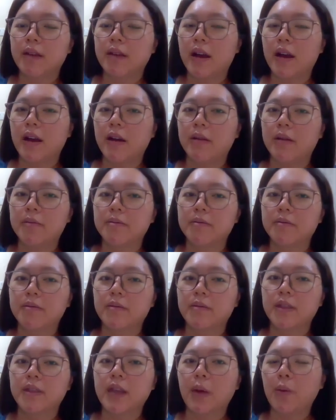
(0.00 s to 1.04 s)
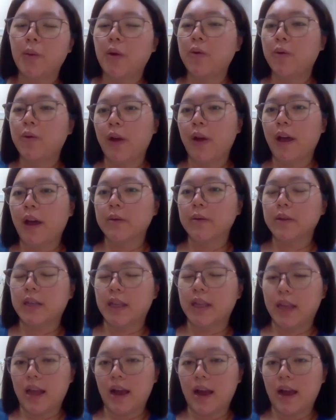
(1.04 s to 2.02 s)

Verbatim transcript: um someone who helps in